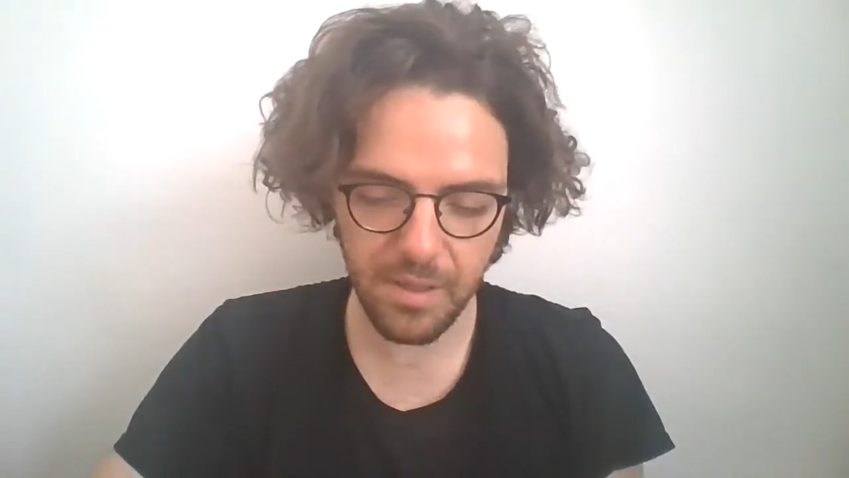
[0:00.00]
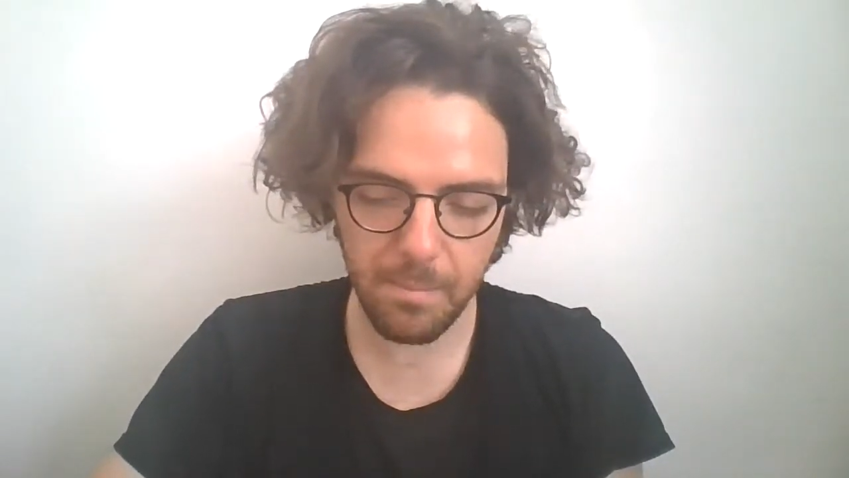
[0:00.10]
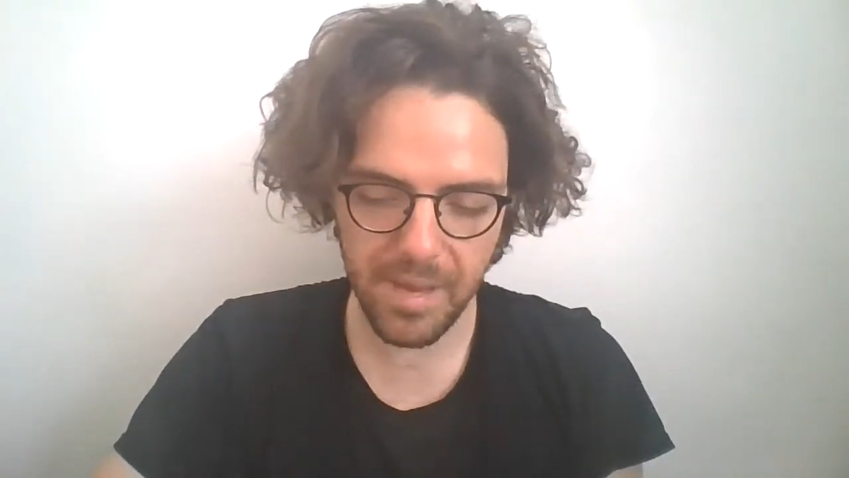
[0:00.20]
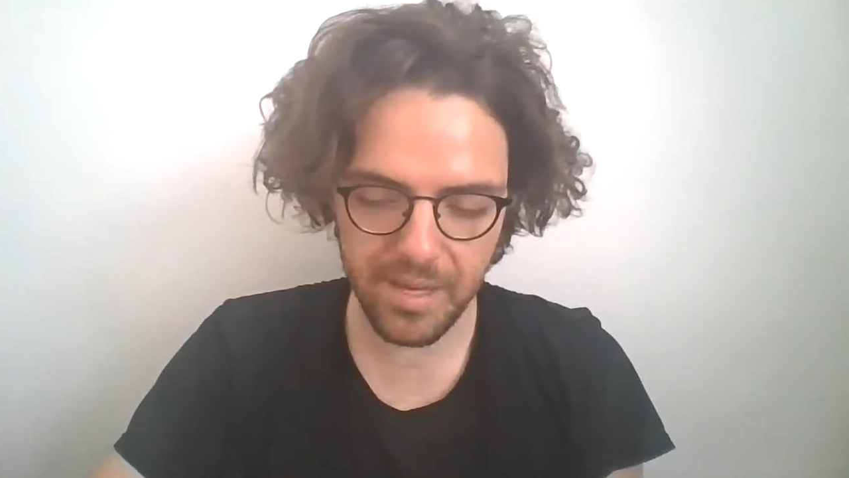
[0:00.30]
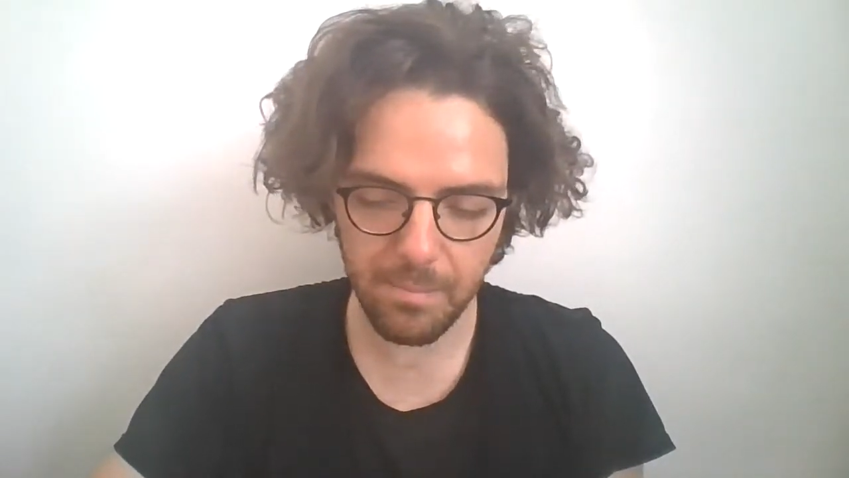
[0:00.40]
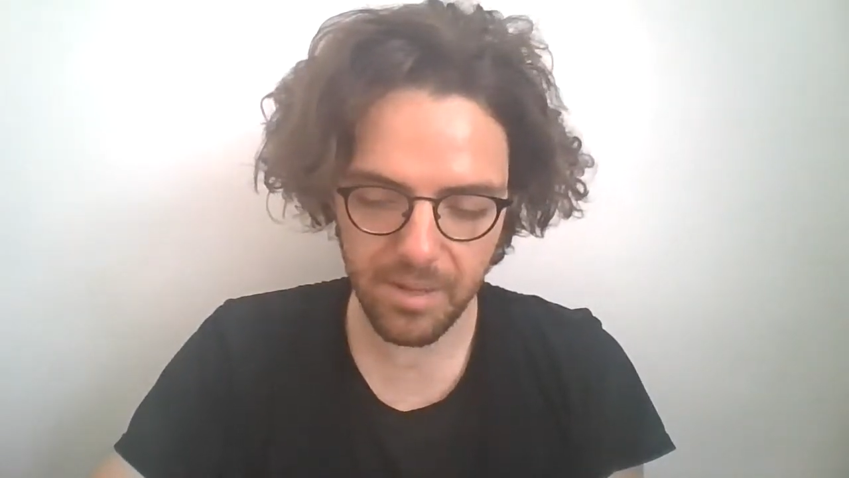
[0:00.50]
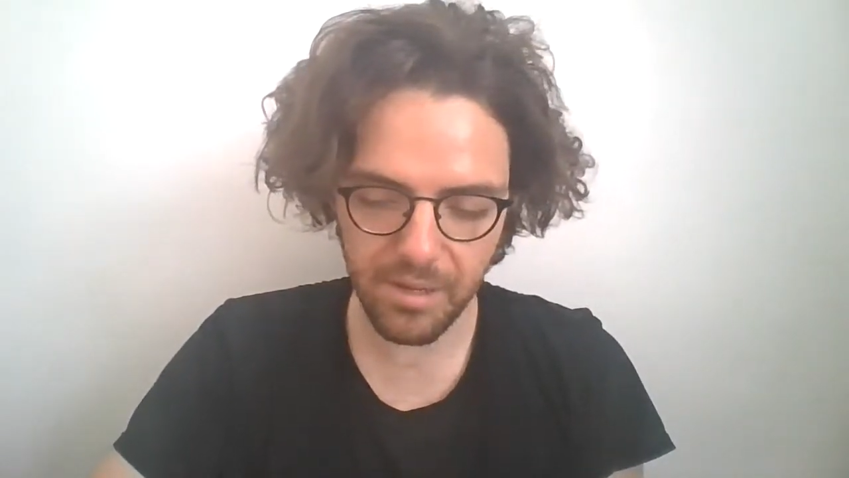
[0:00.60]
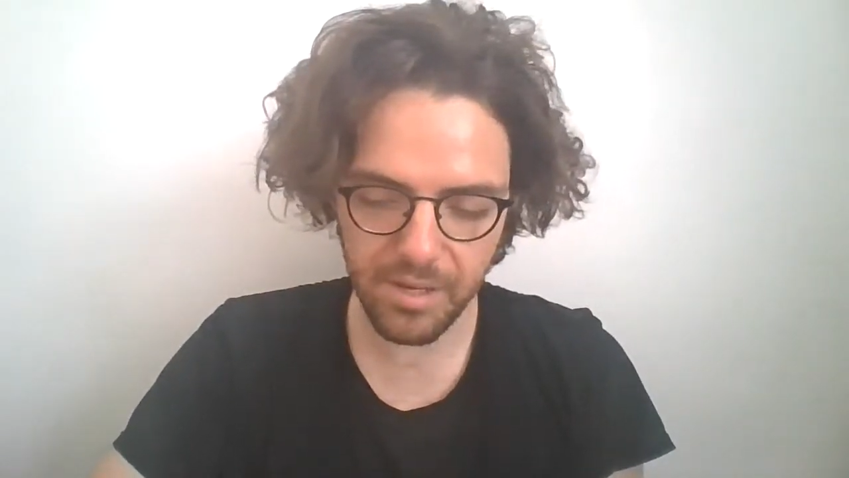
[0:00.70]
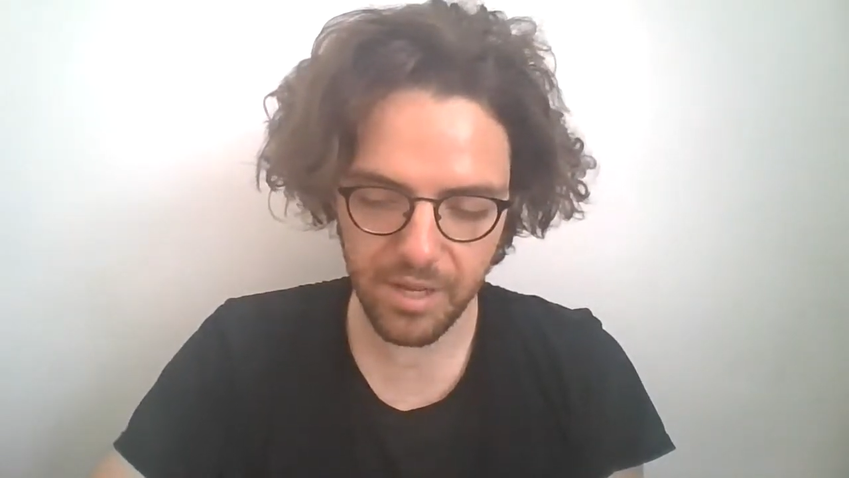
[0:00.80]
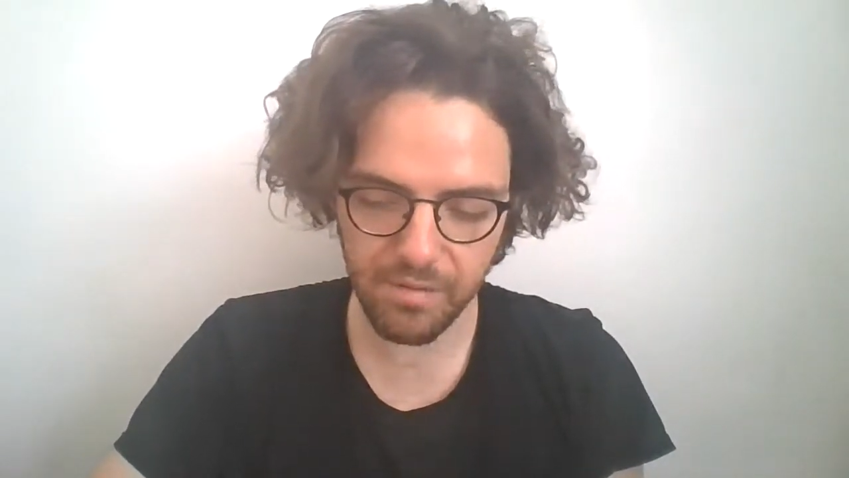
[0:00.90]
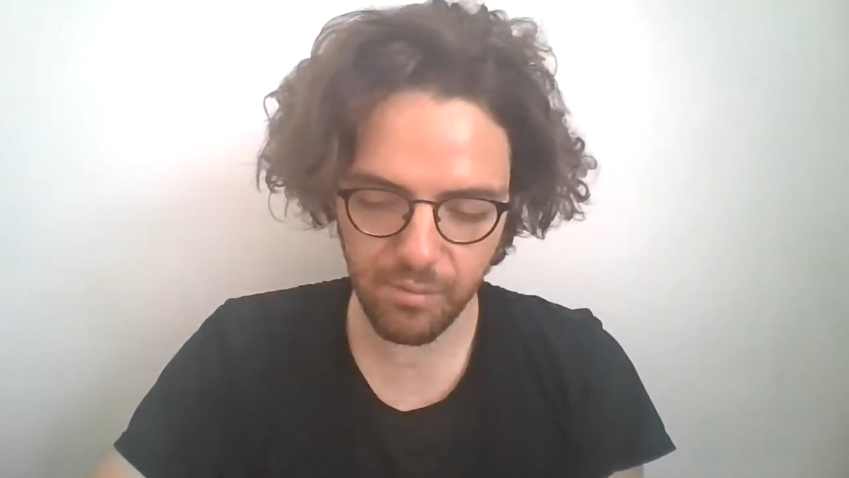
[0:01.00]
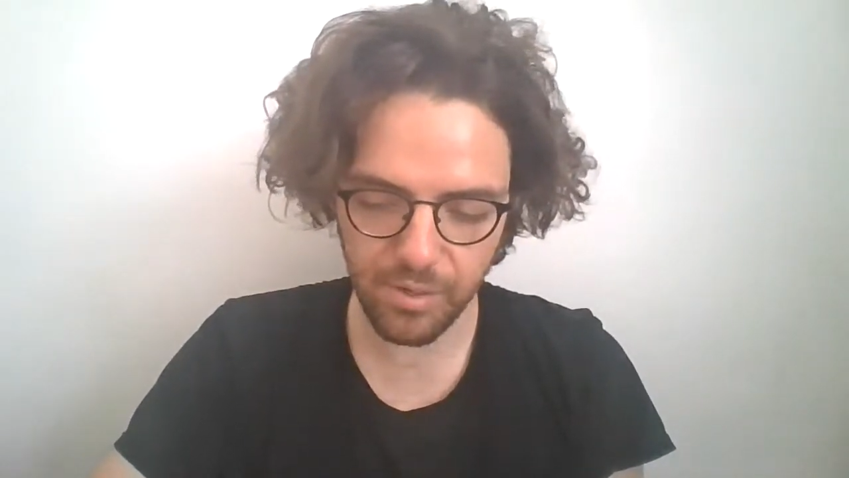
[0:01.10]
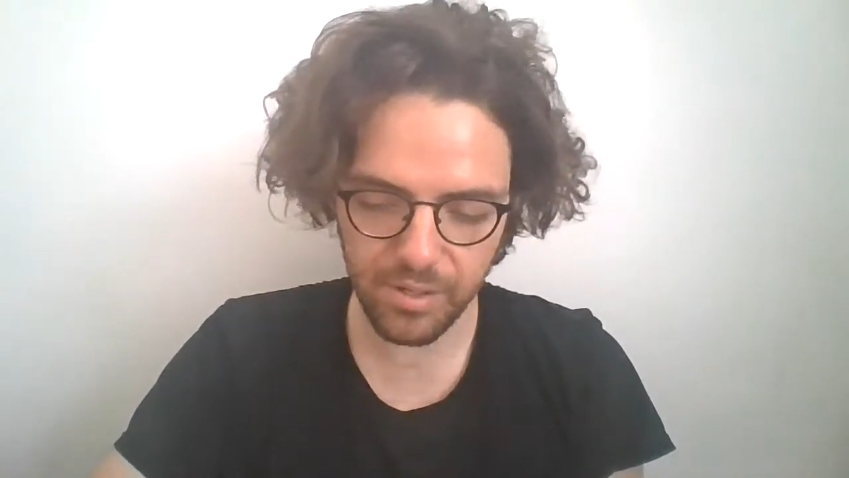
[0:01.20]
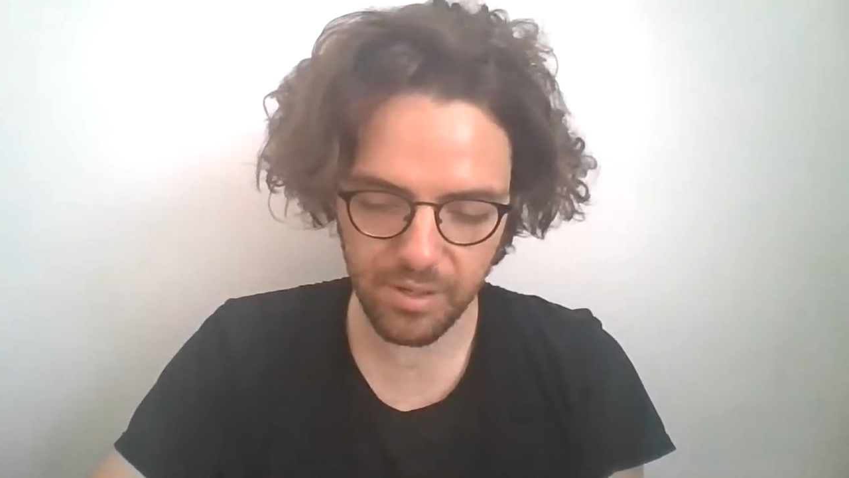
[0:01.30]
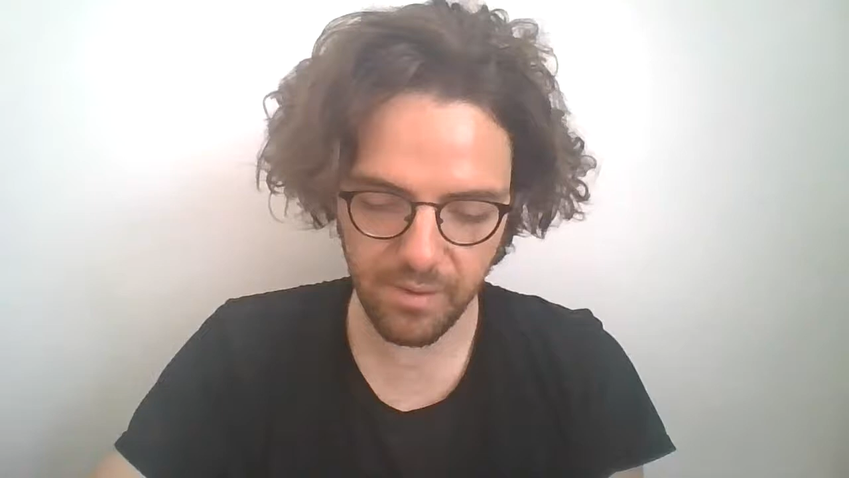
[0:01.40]
makeability of
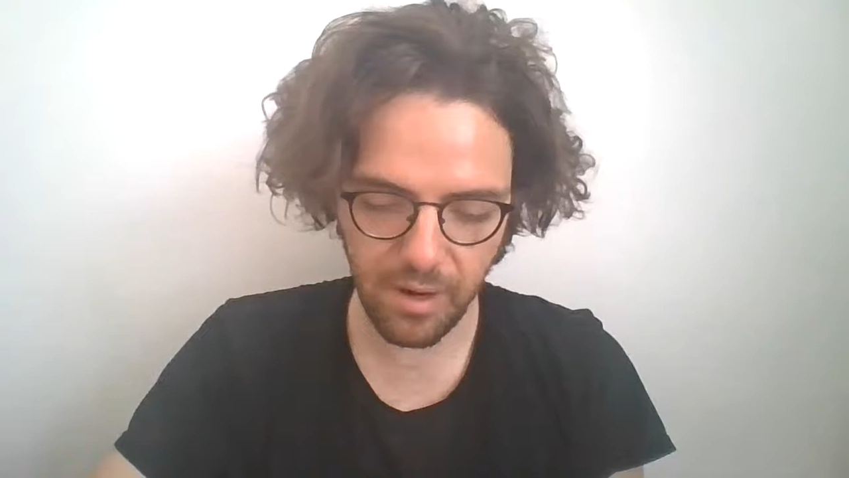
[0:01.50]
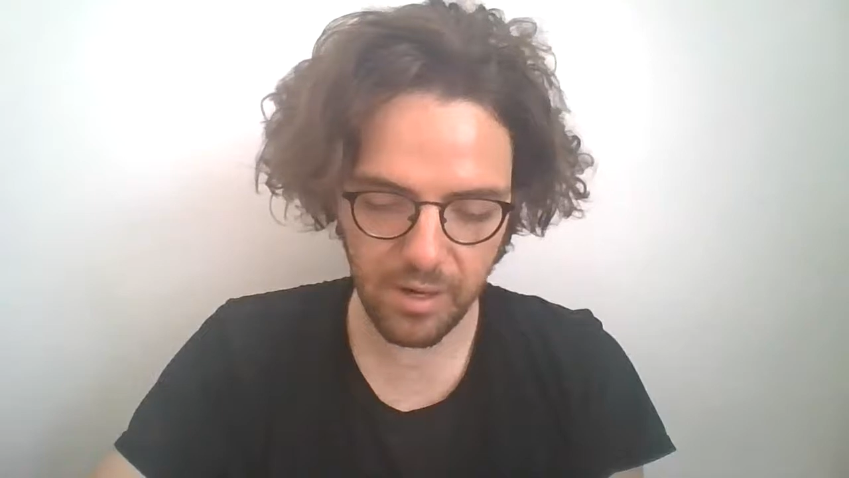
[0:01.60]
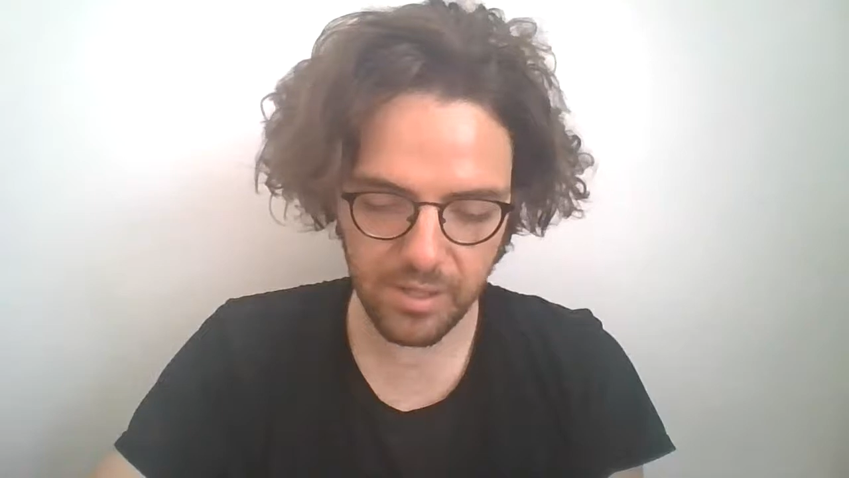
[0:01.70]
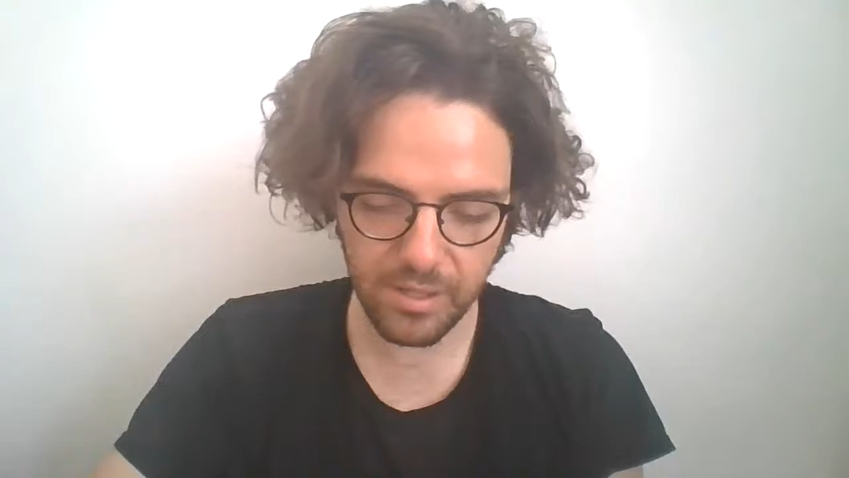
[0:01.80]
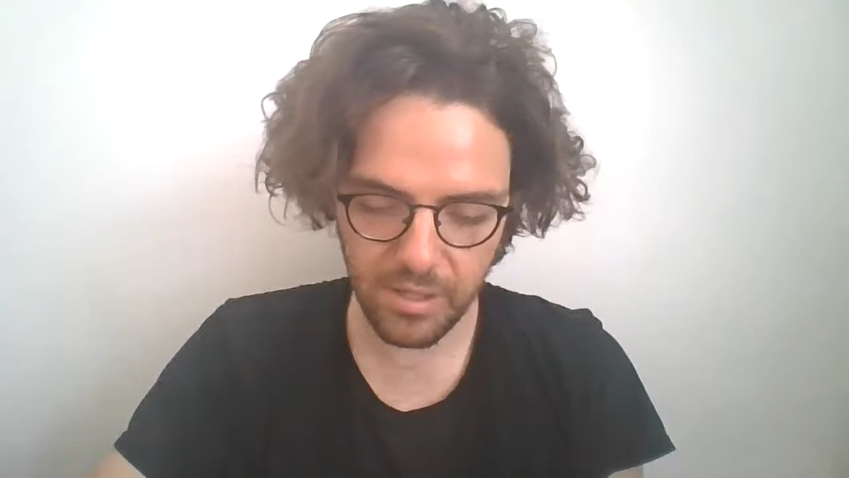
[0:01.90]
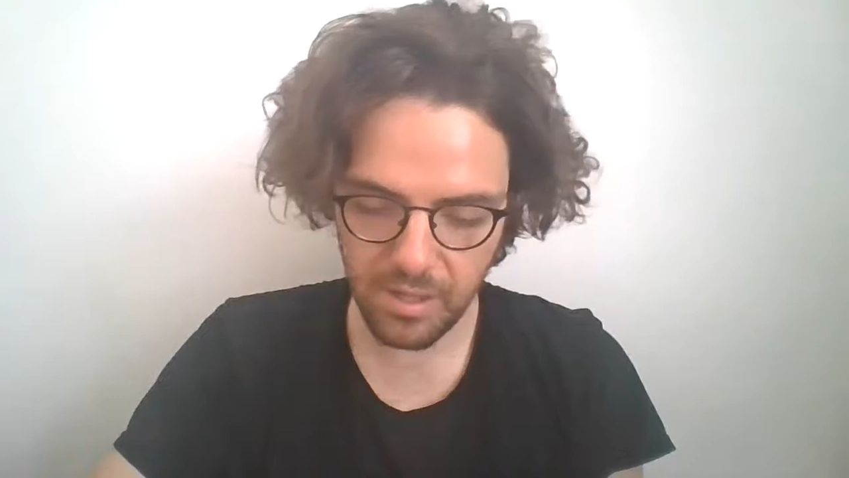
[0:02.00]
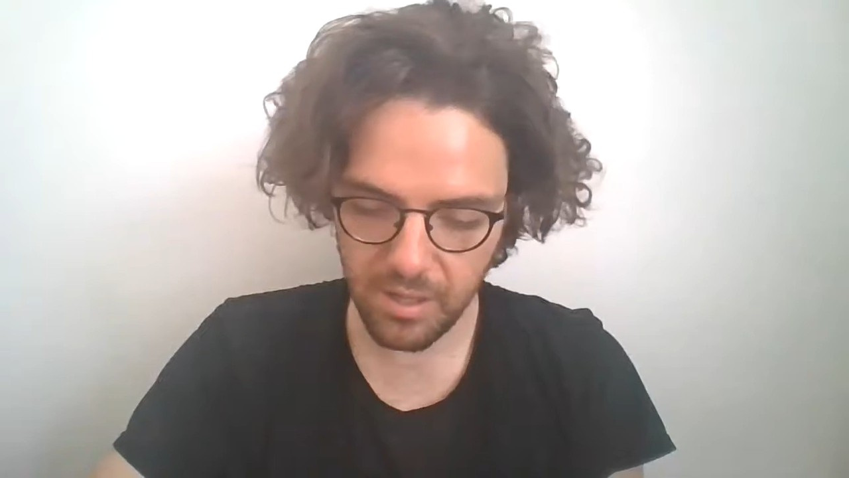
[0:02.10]
works of art